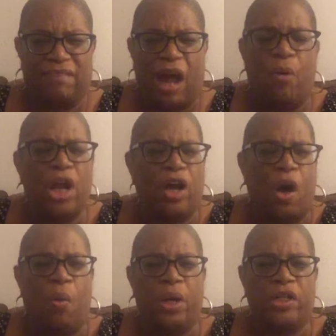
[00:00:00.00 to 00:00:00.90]
I want to
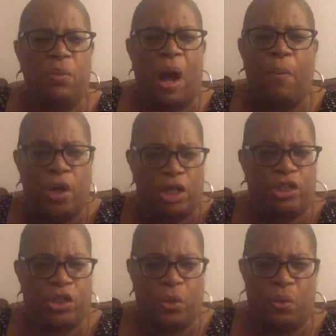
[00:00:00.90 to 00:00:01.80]
go where you, I want to
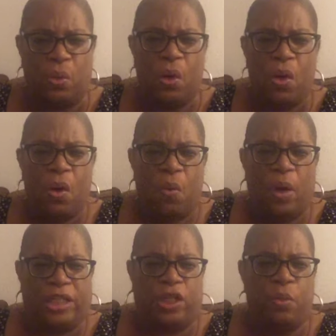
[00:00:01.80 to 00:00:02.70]
do
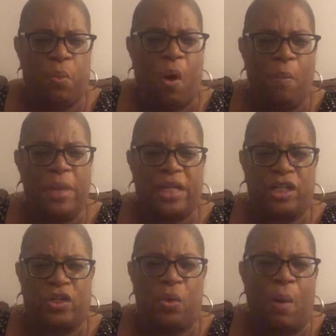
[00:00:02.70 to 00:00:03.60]
what you want me to
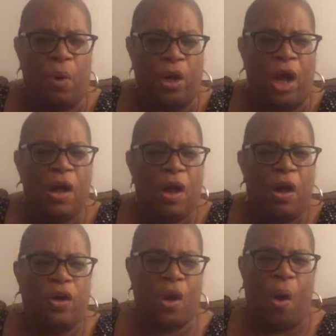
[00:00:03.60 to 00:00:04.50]
do. I want to
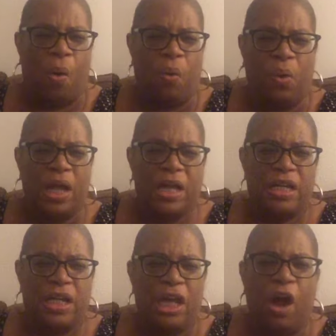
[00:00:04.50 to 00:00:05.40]
go.
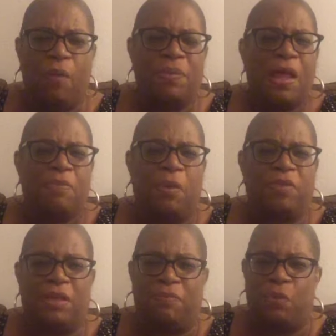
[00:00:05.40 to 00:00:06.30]
You know, the,
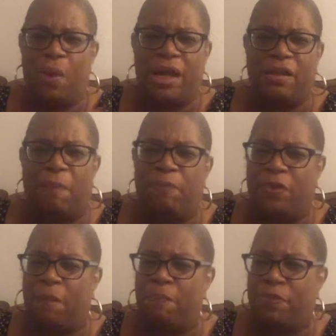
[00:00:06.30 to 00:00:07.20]
the one of the,
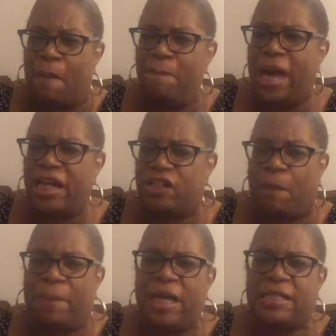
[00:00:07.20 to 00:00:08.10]
the, the major
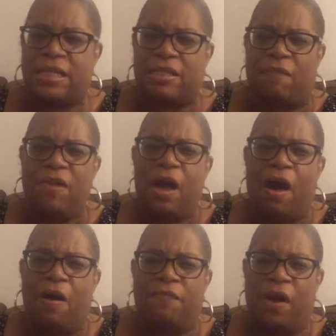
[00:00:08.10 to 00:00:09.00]
pieces of,
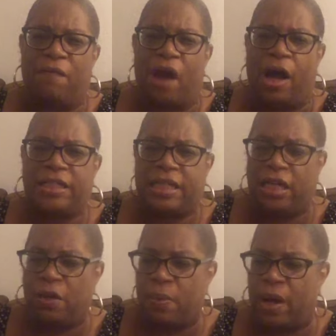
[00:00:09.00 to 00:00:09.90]
of, of
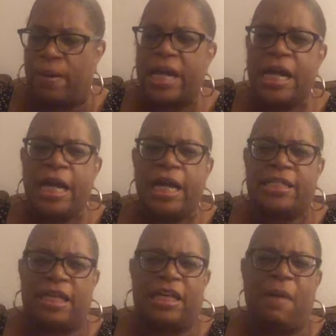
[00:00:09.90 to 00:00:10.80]
artillery is
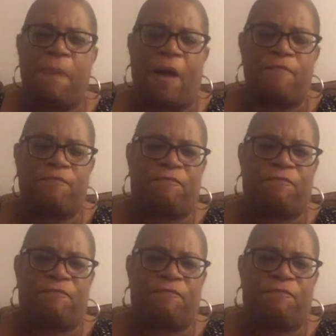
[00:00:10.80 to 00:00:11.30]
to keep our